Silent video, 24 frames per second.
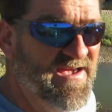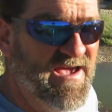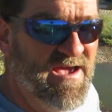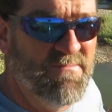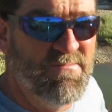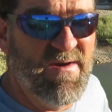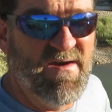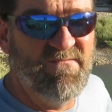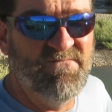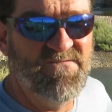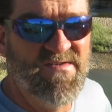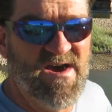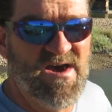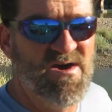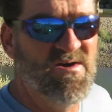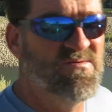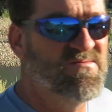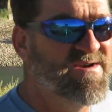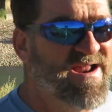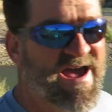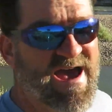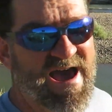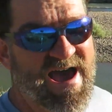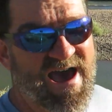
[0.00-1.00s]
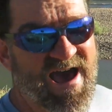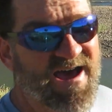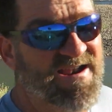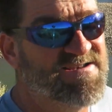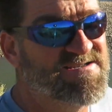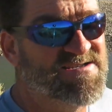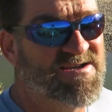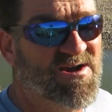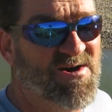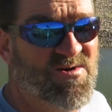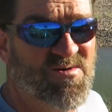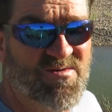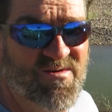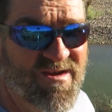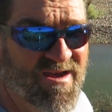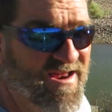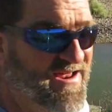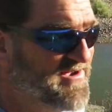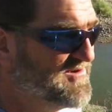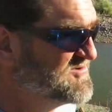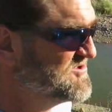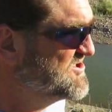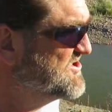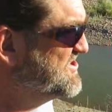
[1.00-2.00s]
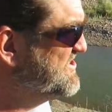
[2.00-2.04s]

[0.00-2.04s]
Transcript: and my phone died. So, you know,